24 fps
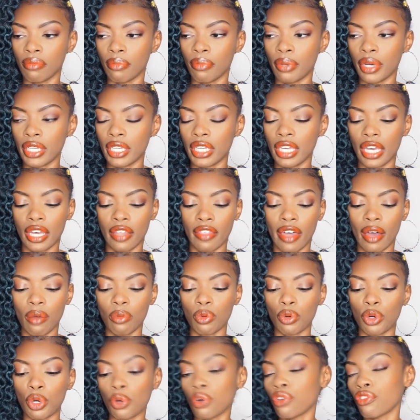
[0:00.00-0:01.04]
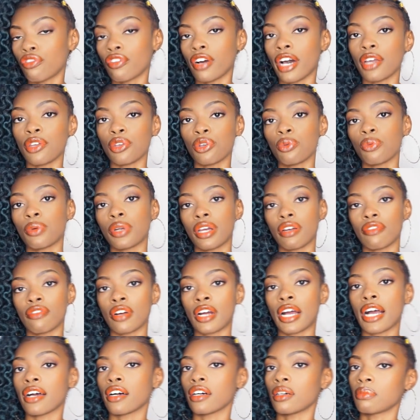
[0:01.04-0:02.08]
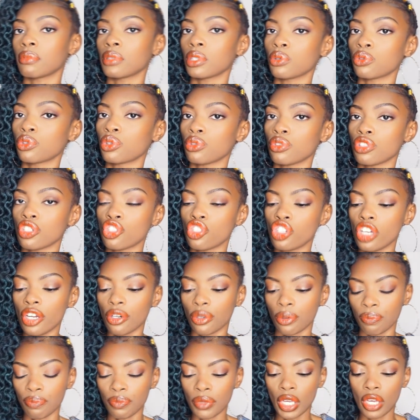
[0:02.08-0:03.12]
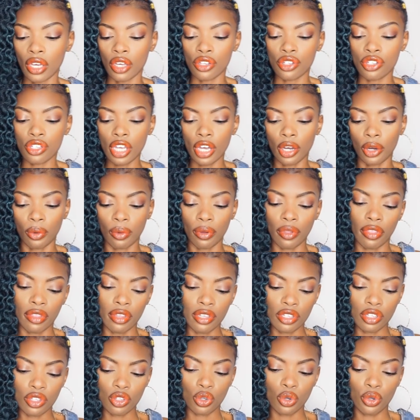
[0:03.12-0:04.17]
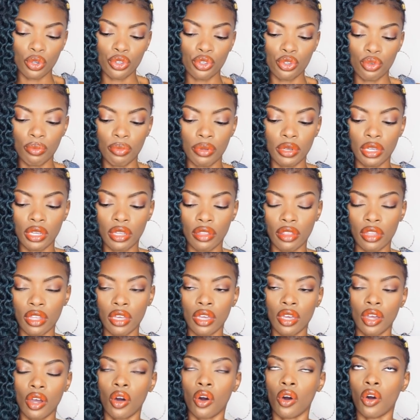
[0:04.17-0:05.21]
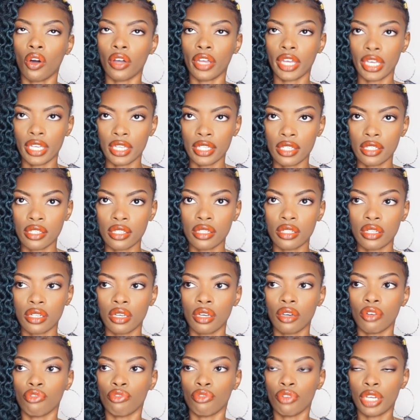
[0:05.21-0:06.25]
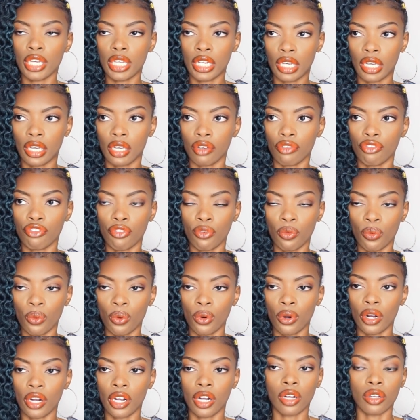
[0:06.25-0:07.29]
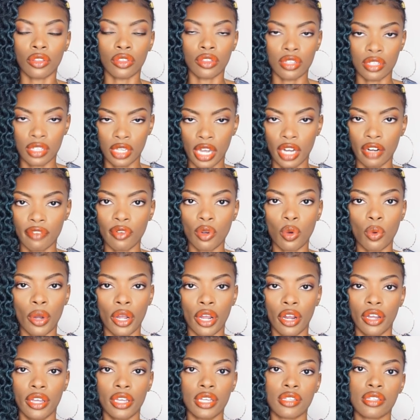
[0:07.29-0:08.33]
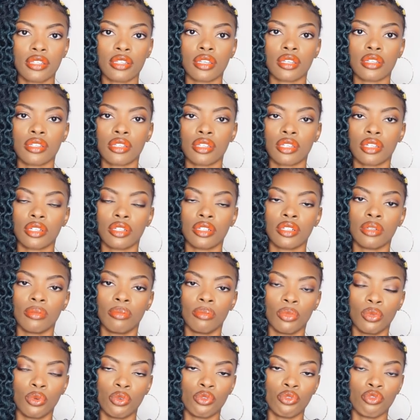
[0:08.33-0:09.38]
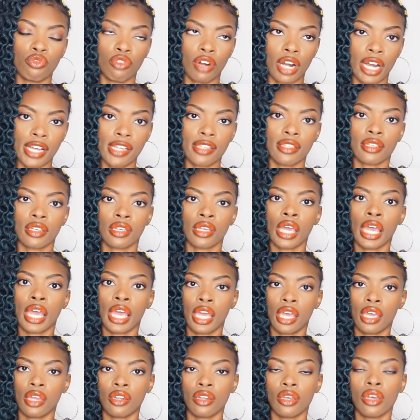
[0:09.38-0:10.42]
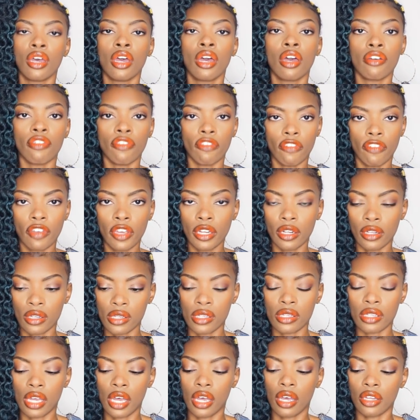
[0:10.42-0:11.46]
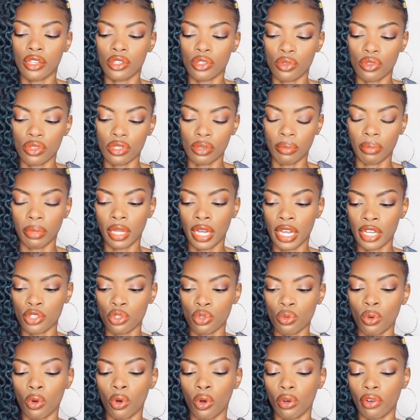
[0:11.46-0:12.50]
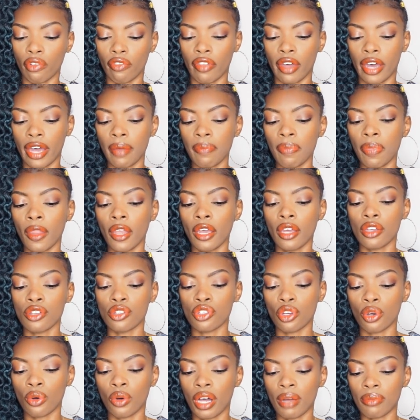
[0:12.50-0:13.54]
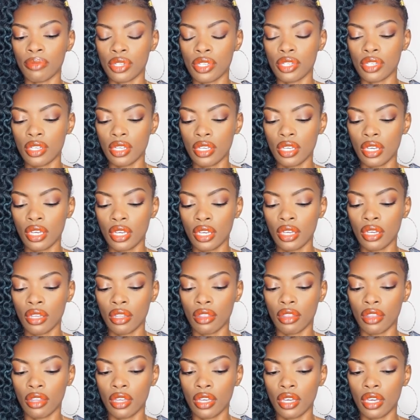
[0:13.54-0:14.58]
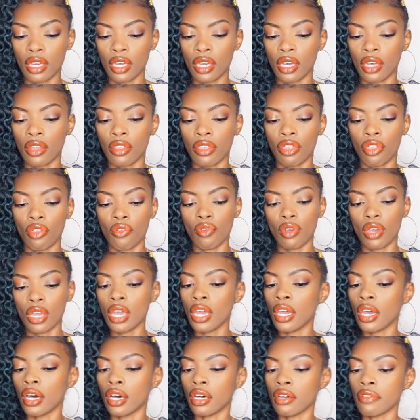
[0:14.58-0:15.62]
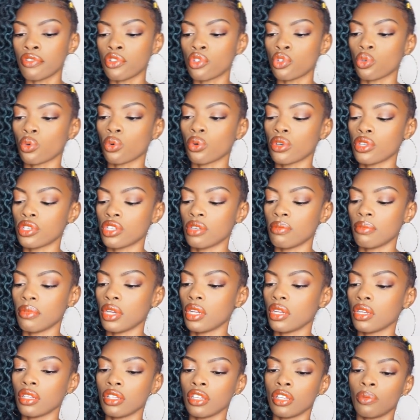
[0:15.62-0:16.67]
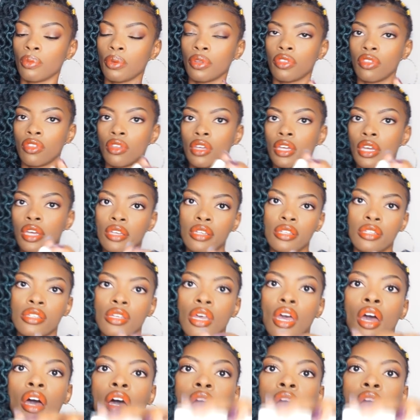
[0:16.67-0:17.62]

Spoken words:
but yeah, that will notify you whenever I upload to this channel. So this is going to be the August reading for the sign of Aquarius, Sun, Moon, Rising, and Venus sign, so this applies to all of that. So I'm seeing the Three of Swords immediately with the Ace